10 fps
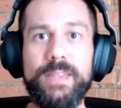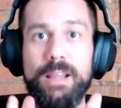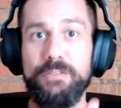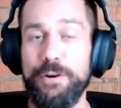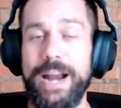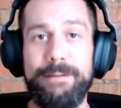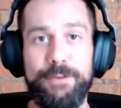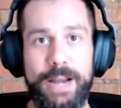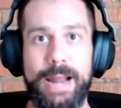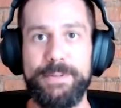for
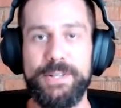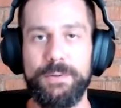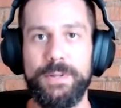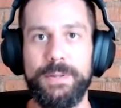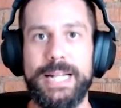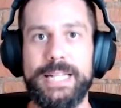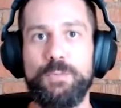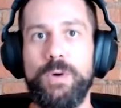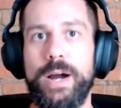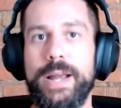every episode.
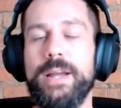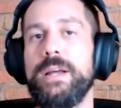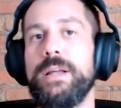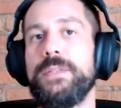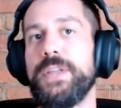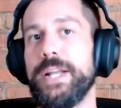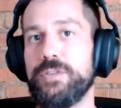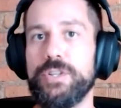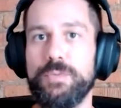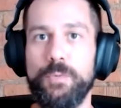That's why the
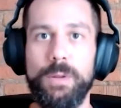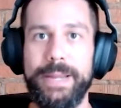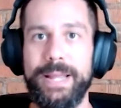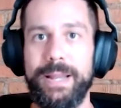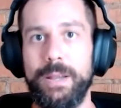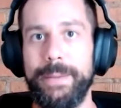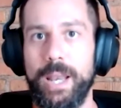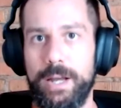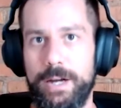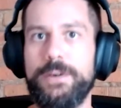interest will be a little bit
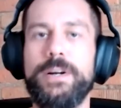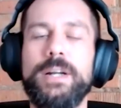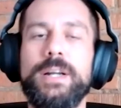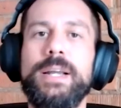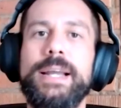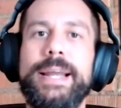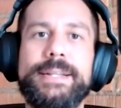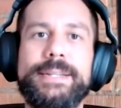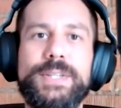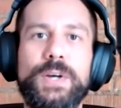longer.
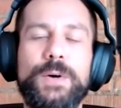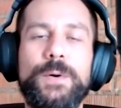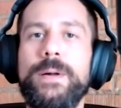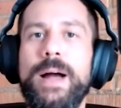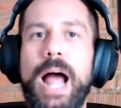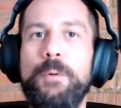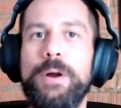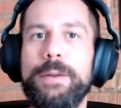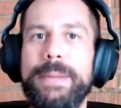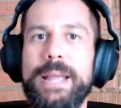And so I
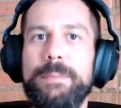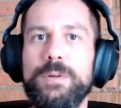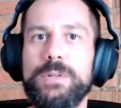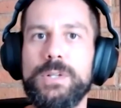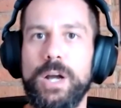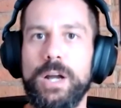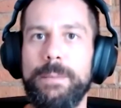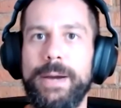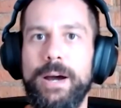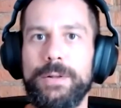want to be able to talk
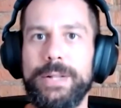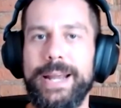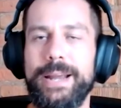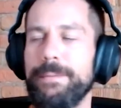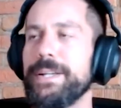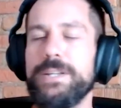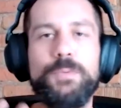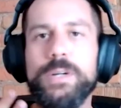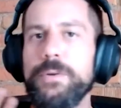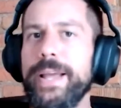about, hey, because
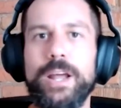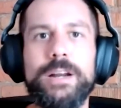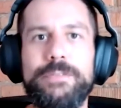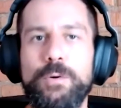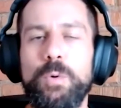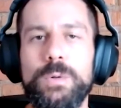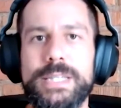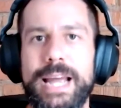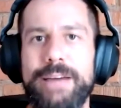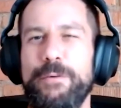we're doing a lot of cool
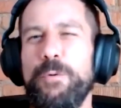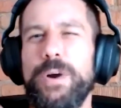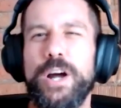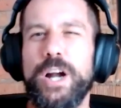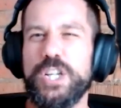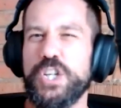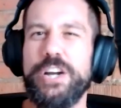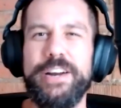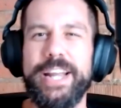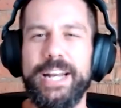stuff and we're not
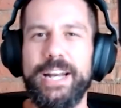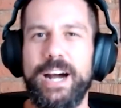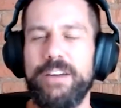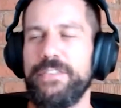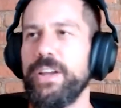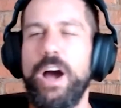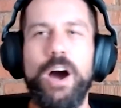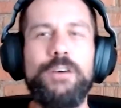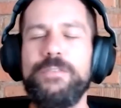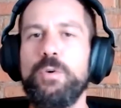sharing it enough.
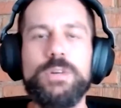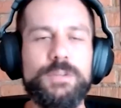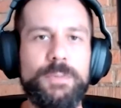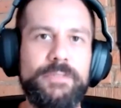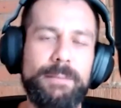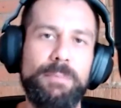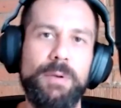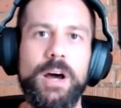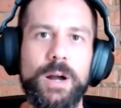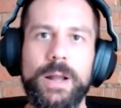Of course, we've got a
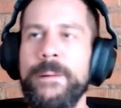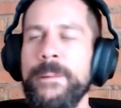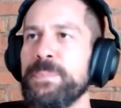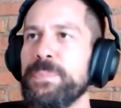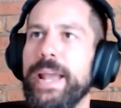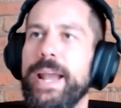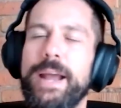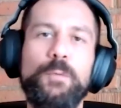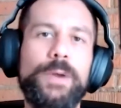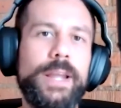blog
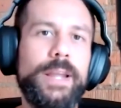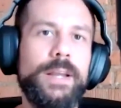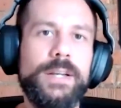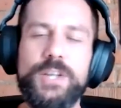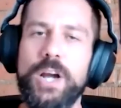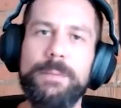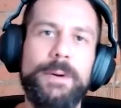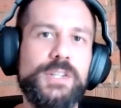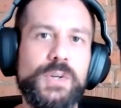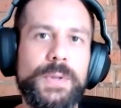and we talk
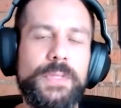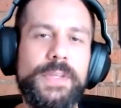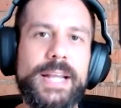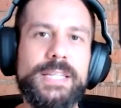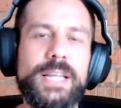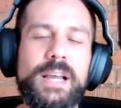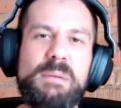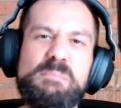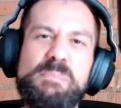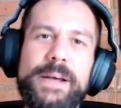about certain things,
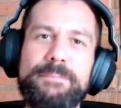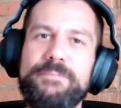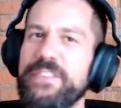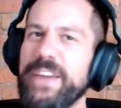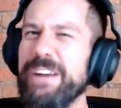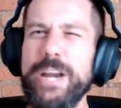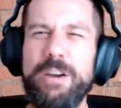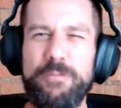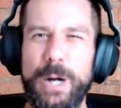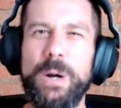but
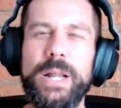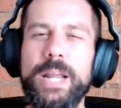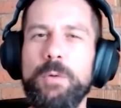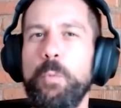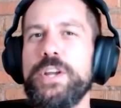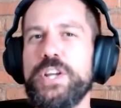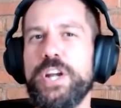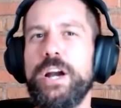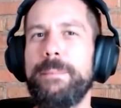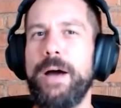very rarely we
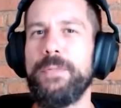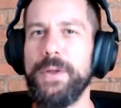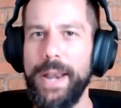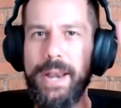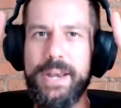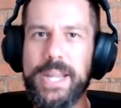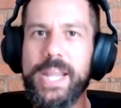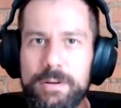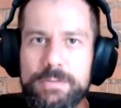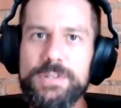share about the
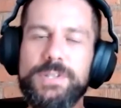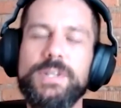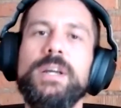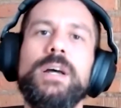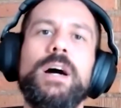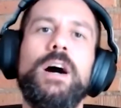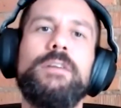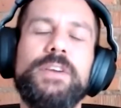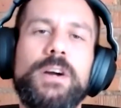news of the